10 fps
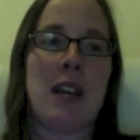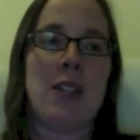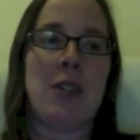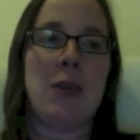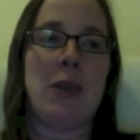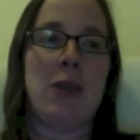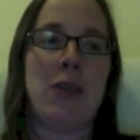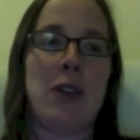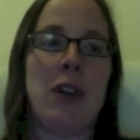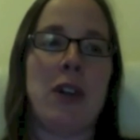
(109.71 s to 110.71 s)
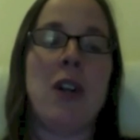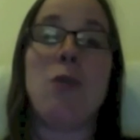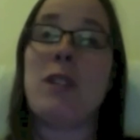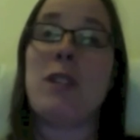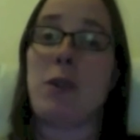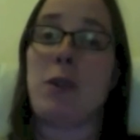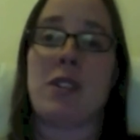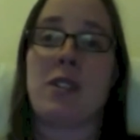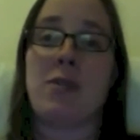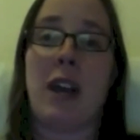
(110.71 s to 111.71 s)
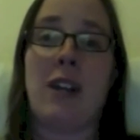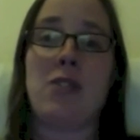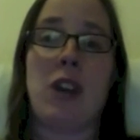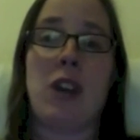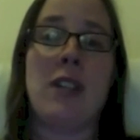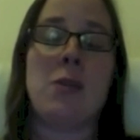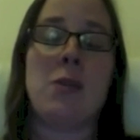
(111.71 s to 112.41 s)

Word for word: to look for resources for astronauts,